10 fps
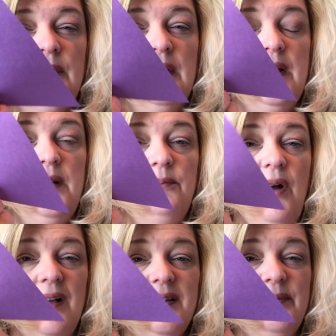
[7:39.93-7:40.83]
Can it
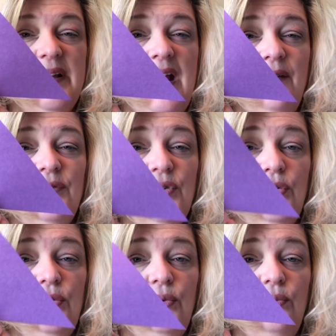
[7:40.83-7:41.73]
possibly have
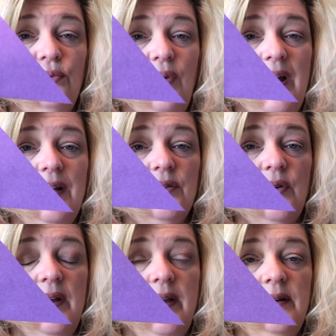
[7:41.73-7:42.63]
two right
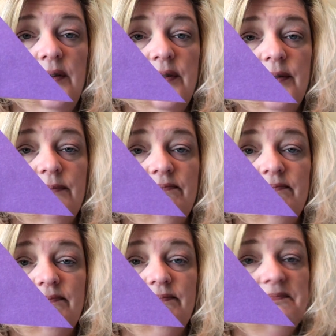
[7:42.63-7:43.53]
triangles?
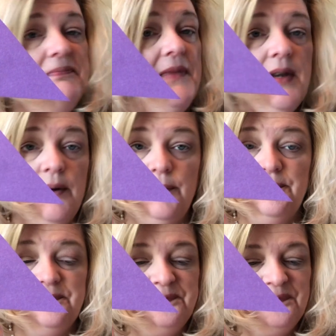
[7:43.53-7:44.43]
No,
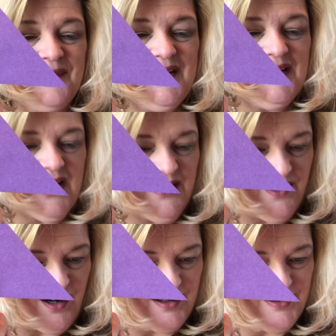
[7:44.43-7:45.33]
it
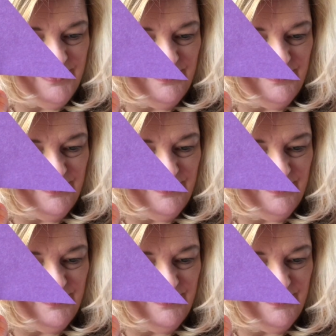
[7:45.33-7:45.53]
cannot,